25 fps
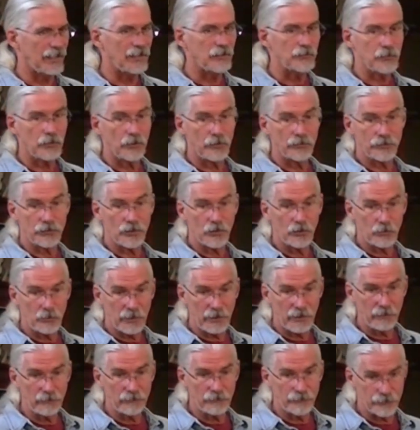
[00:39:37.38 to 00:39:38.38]
things will always go
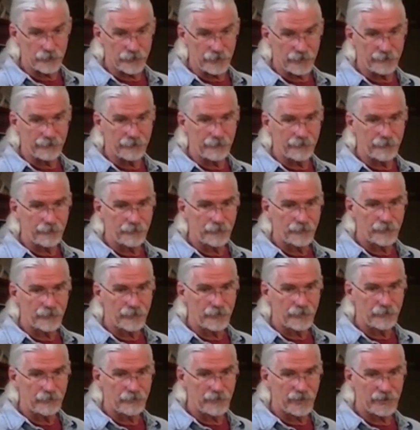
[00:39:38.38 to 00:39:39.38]
well for them.
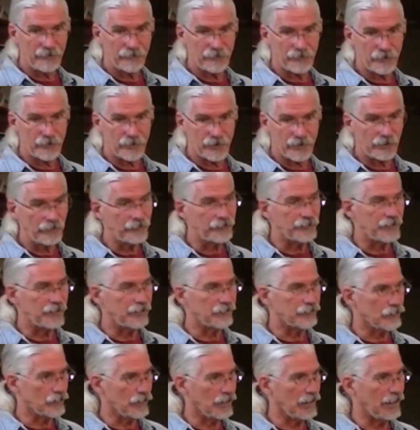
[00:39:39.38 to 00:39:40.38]
But if they're
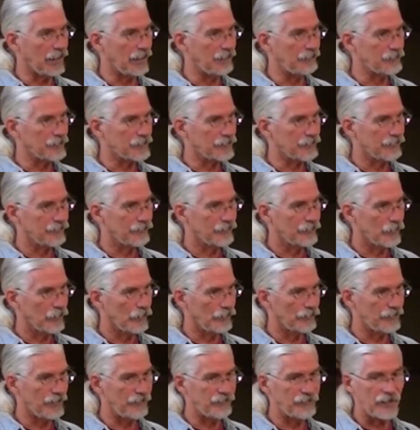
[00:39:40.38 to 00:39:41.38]
guilty of crimes
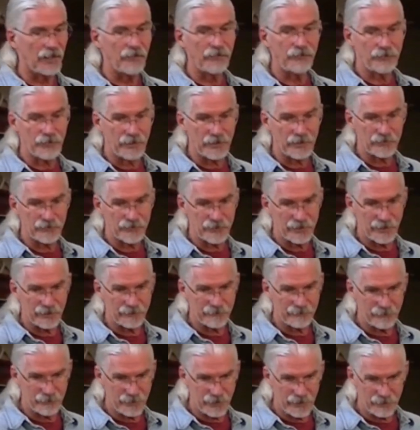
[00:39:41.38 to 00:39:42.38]
or if they've done things
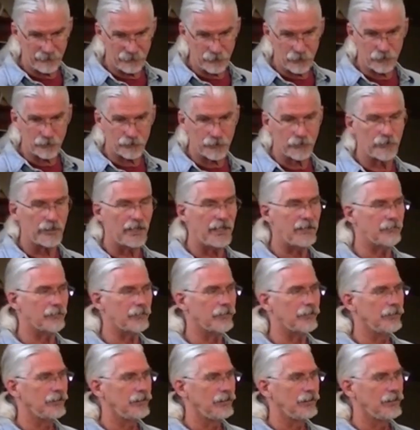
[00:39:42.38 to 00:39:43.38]
that have hurt their
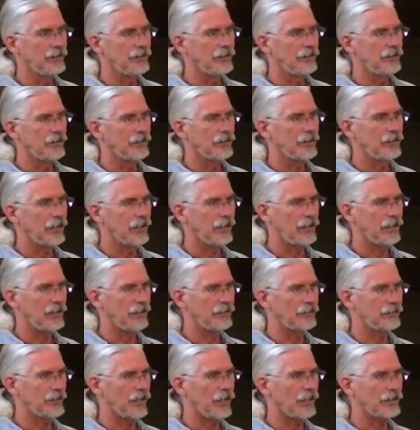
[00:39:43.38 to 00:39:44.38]
neighbor,
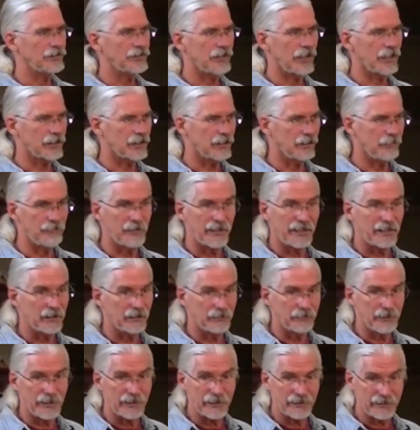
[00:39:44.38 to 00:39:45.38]
uh, God's not going to
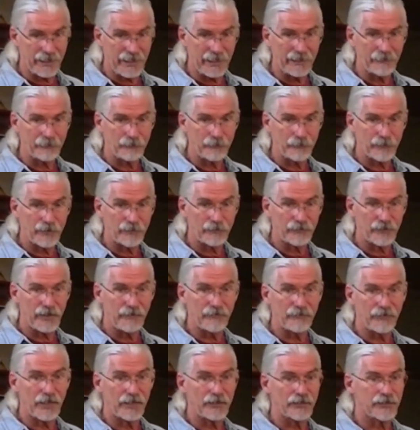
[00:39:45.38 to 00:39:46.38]
bail them out of that. If
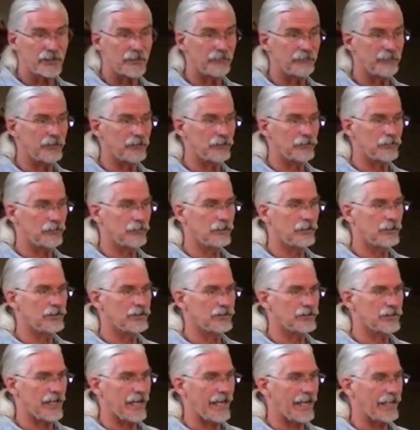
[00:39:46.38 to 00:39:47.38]
they've done something that
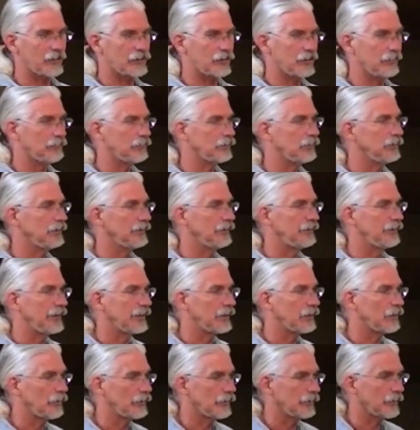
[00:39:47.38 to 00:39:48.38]
is actionable
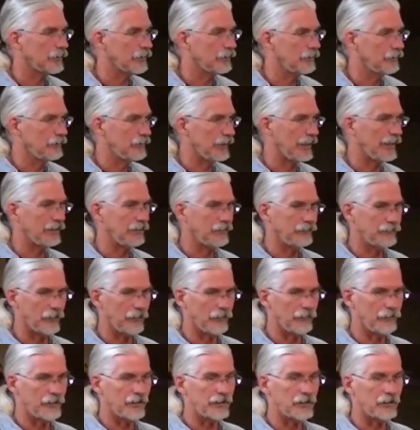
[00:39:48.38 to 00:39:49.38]
and they go to jail,
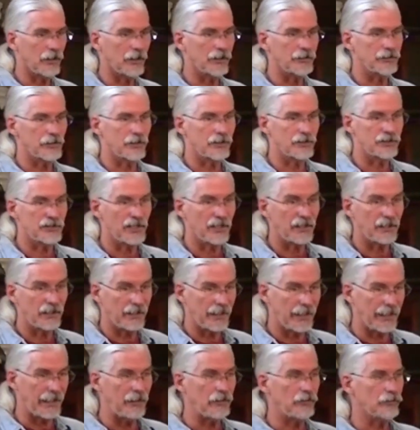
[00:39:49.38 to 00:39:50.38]
don't think God's going to
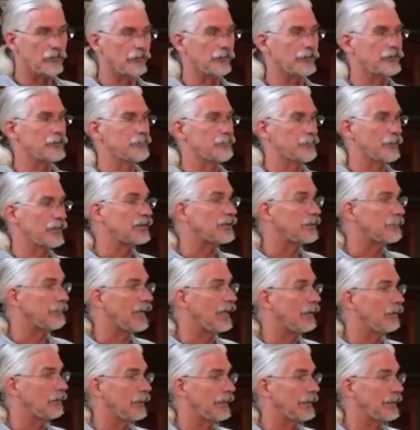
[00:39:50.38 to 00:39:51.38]
send an angel to spring
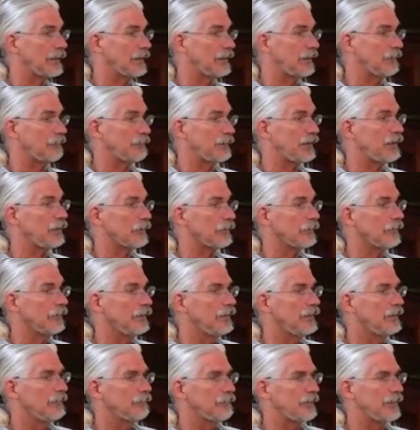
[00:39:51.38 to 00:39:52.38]
them out like he did
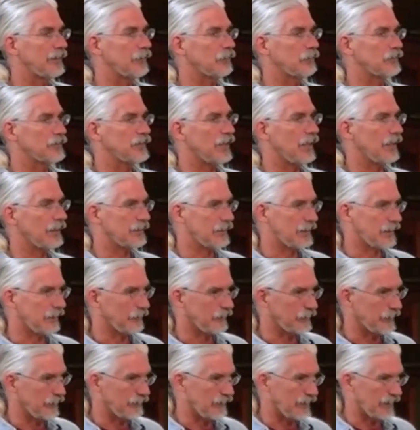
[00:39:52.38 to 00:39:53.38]
Peter. Peter was not
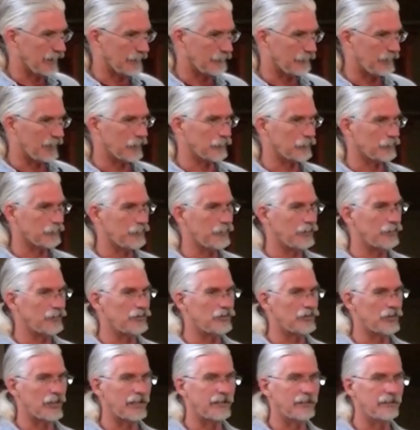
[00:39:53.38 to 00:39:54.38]
guilty of anything. Peter was
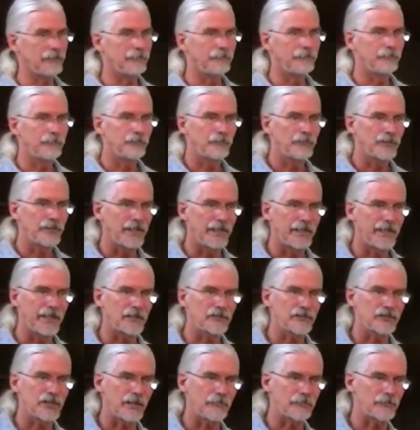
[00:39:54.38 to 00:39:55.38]
put in jail
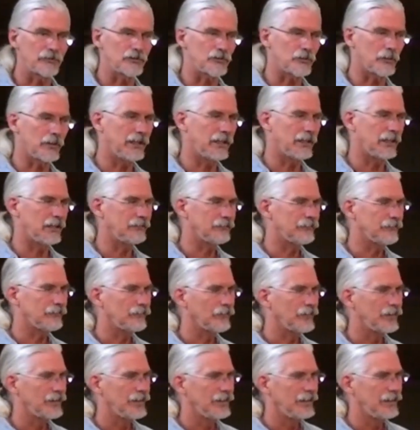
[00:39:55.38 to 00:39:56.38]
in Acts chapter
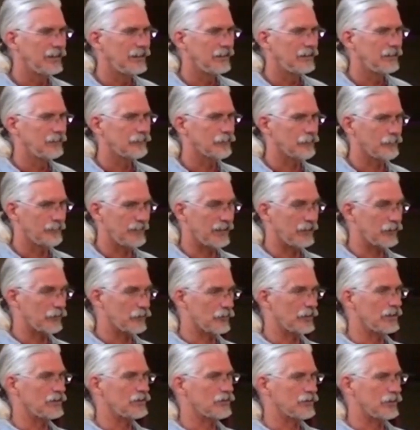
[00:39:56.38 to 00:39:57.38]
12 for being
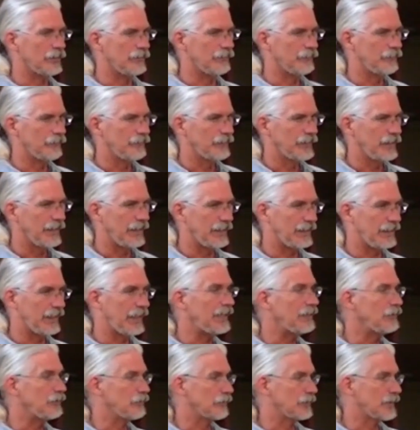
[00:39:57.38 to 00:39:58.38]
a Christian, and
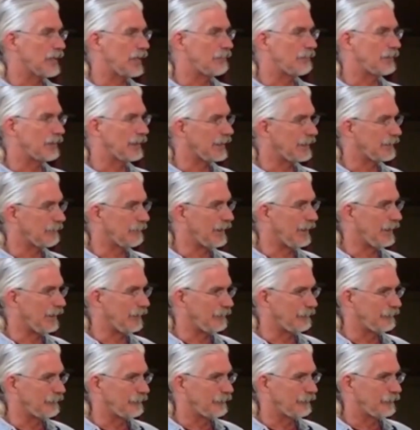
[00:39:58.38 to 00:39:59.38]
an angel came and let him
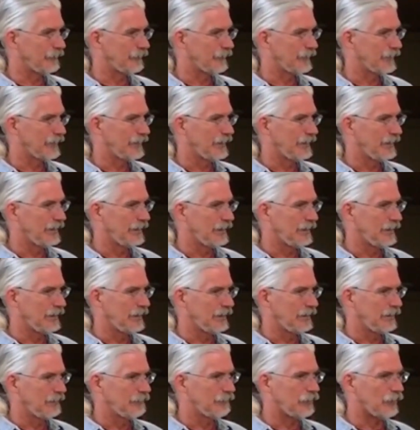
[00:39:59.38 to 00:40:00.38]
out.
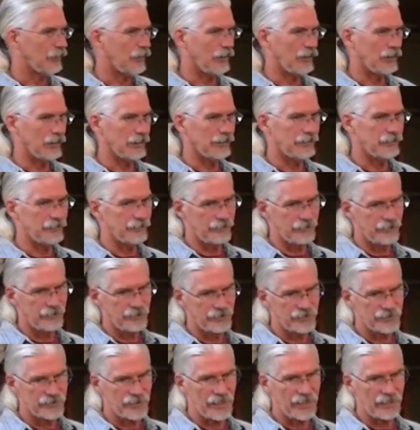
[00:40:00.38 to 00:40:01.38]
Paul and
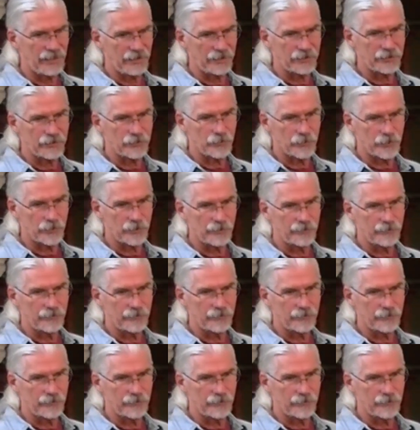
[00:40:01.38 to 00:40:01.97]
Silas